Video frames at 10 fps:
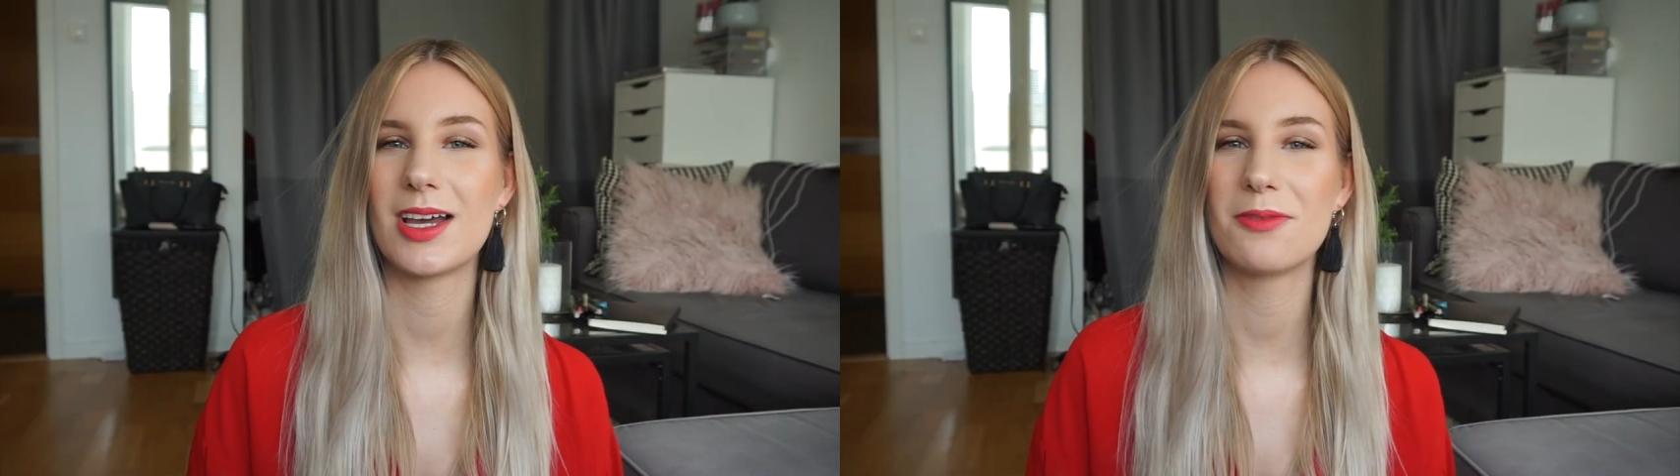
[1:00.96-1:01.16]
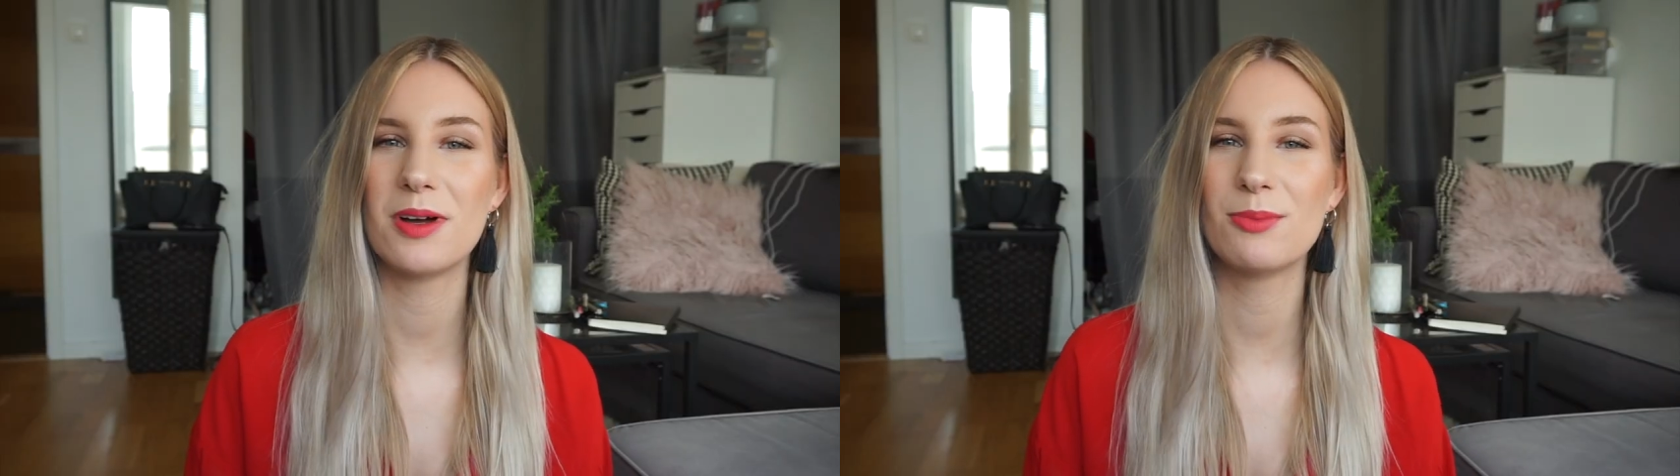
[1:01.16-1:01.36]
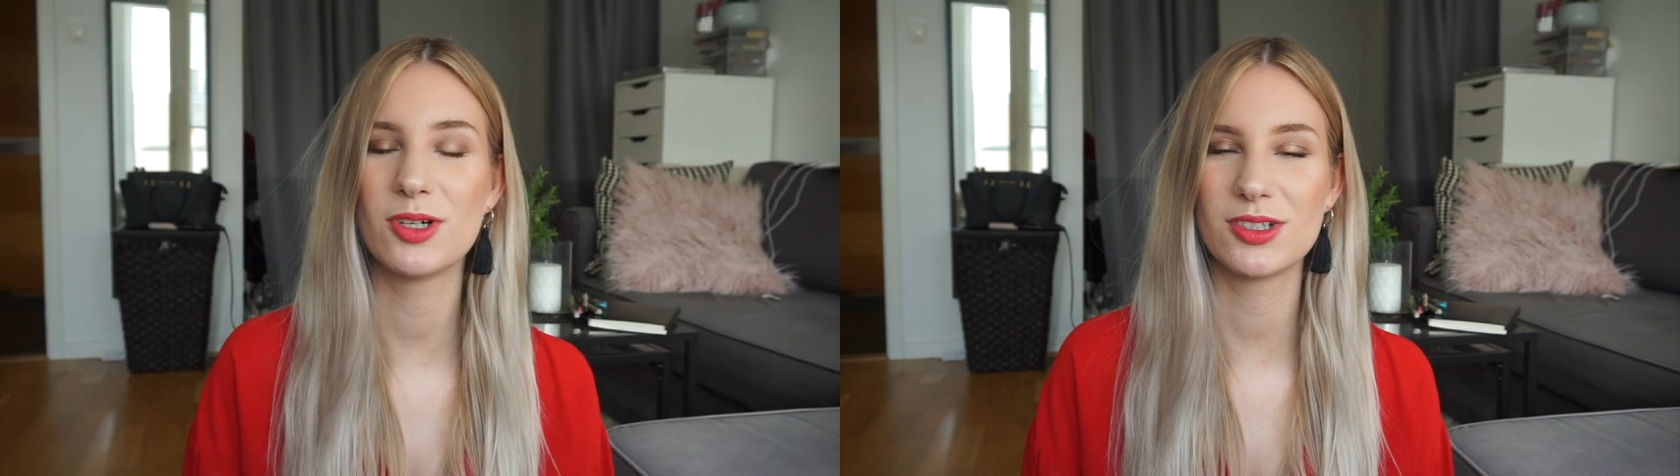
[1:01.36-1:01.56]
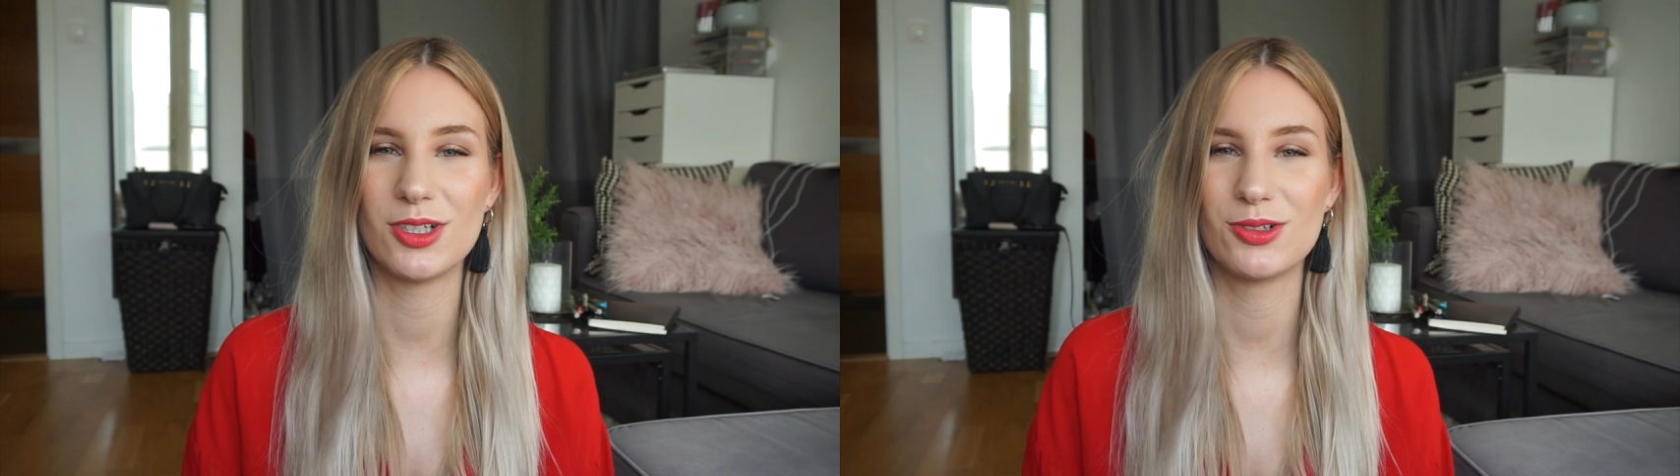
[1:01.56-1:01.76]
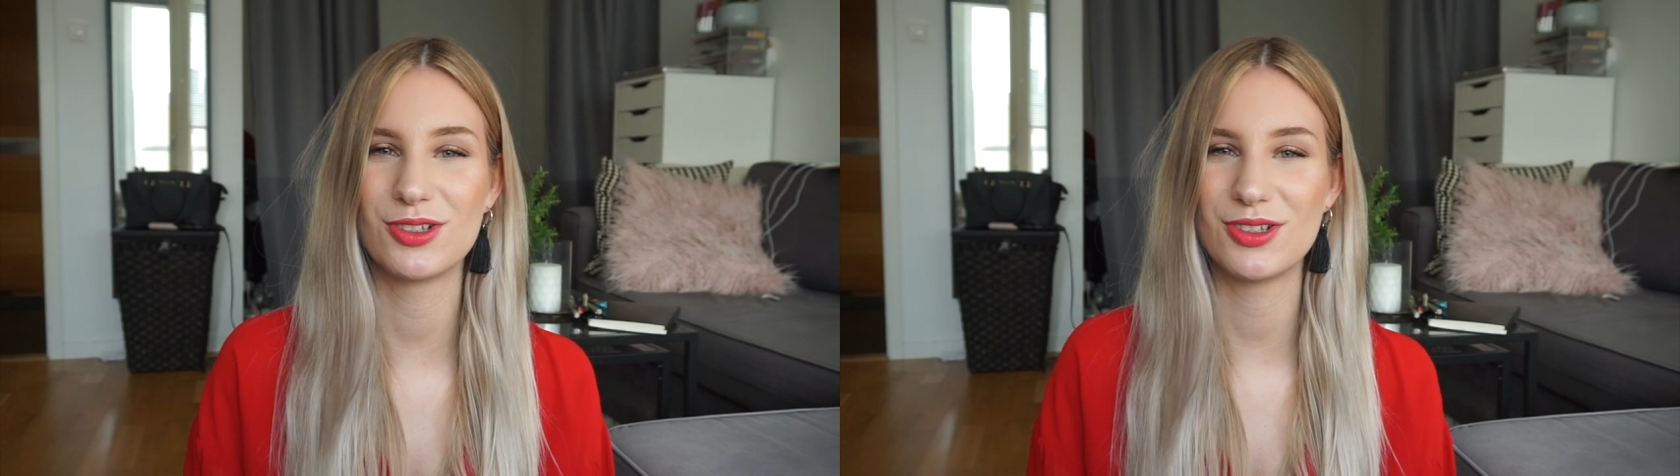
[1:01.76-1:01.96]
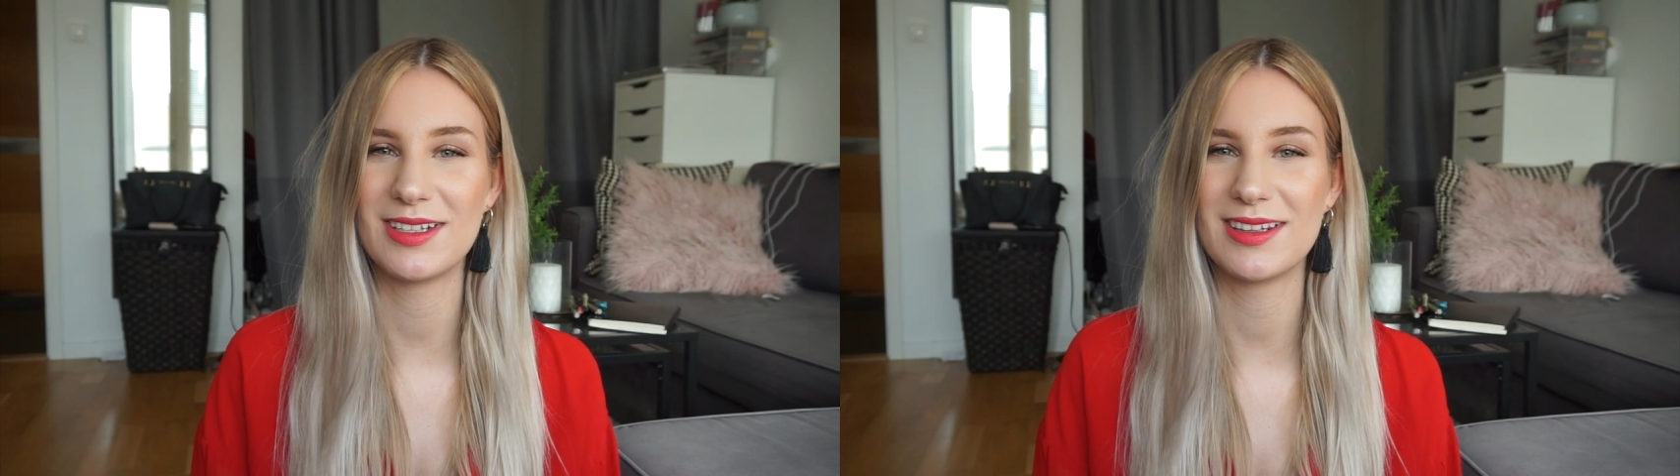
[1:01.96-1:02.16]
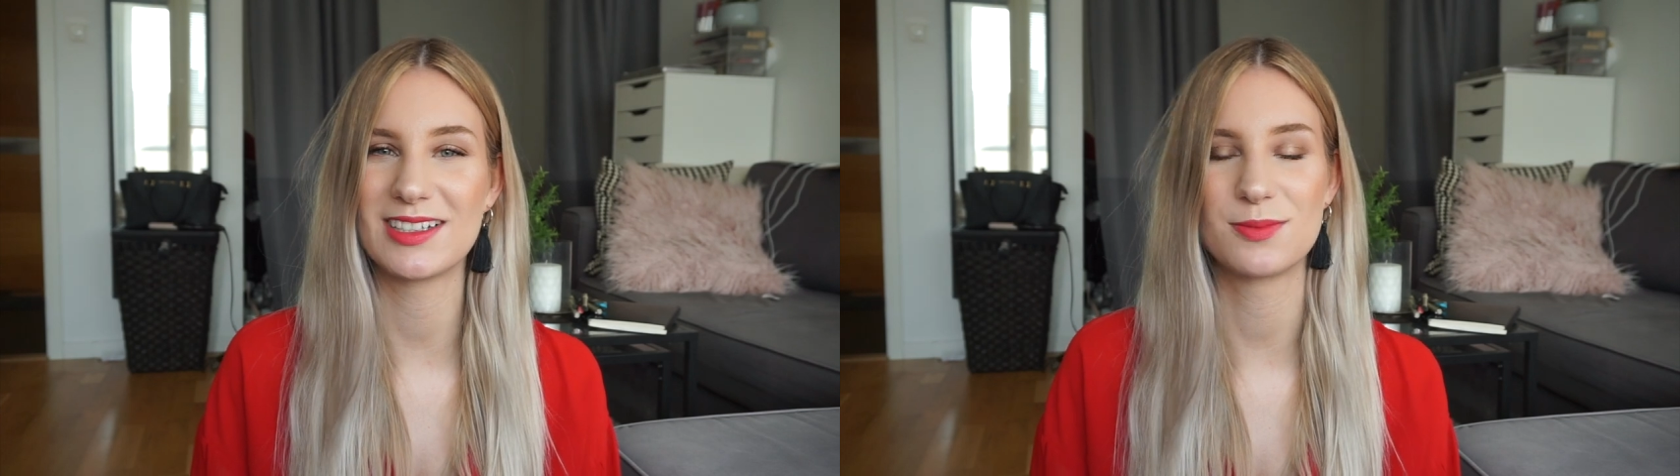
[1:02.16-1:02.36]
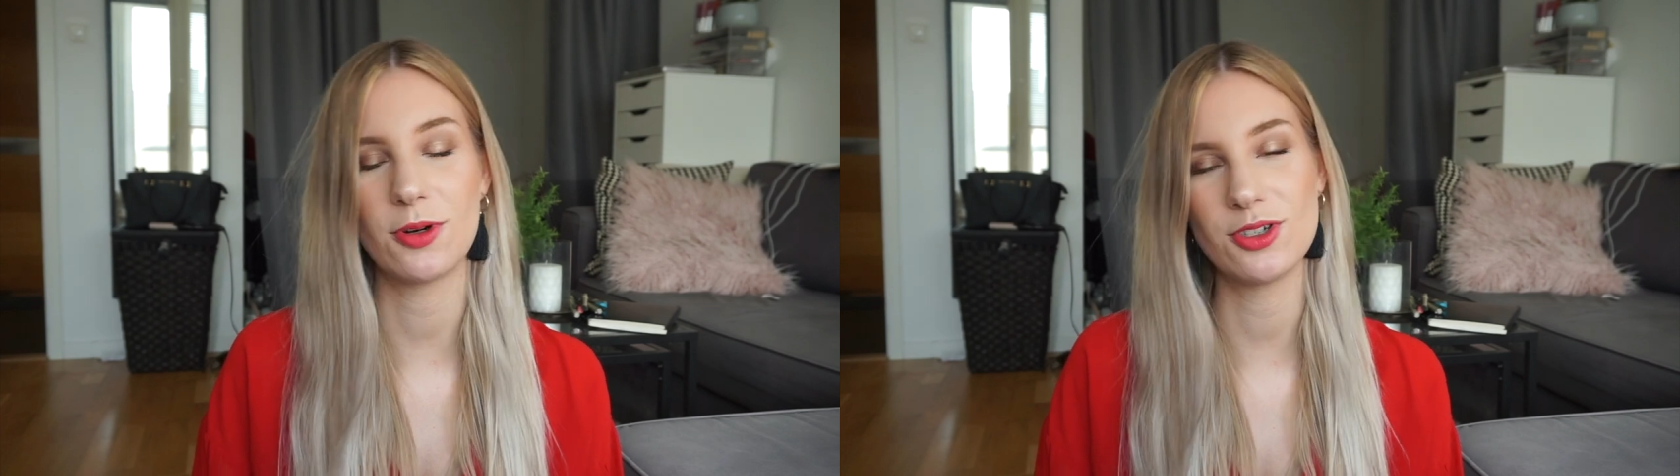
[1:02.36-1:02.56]
I have one more toner in
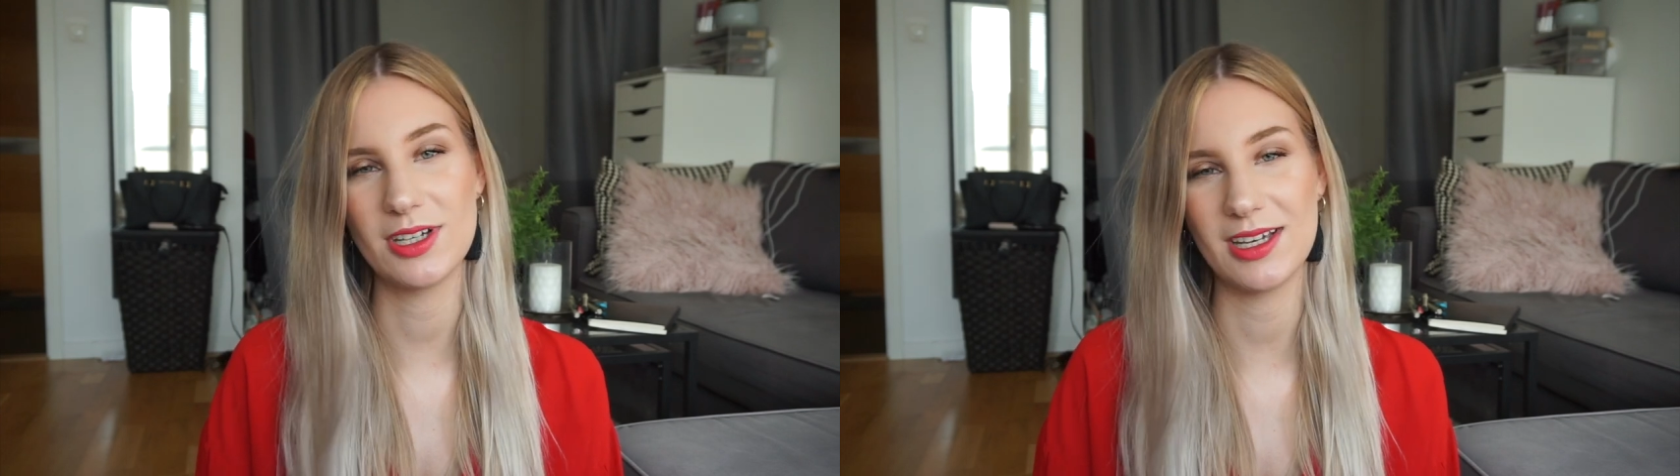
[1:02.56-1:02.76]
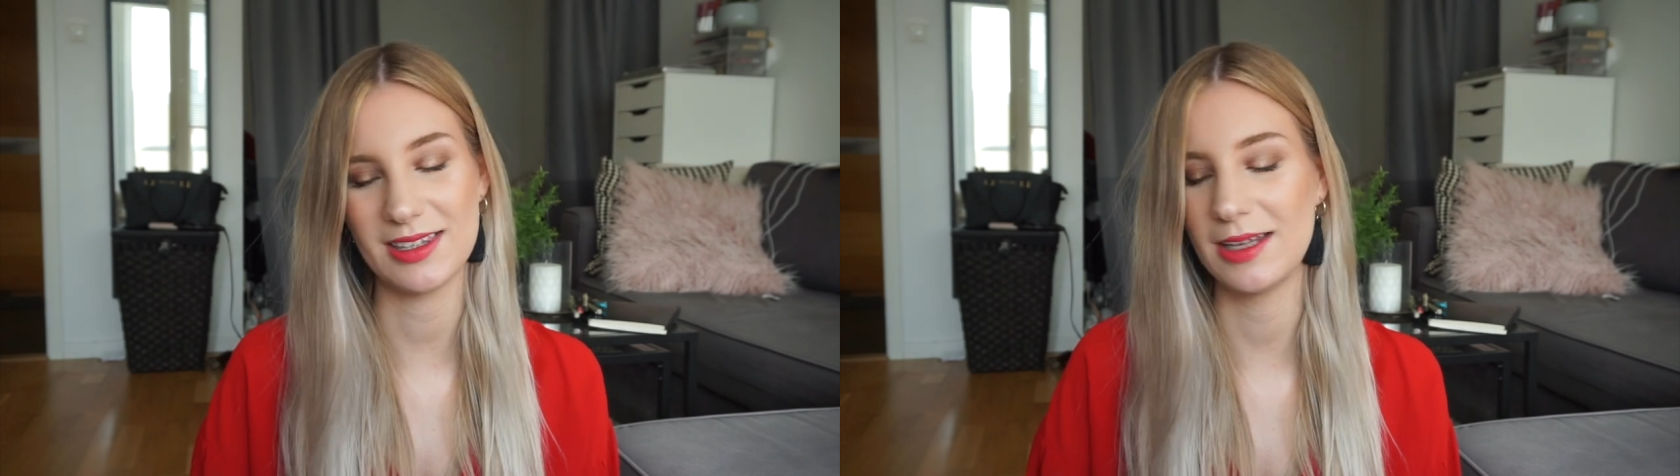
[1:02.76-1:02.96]
this project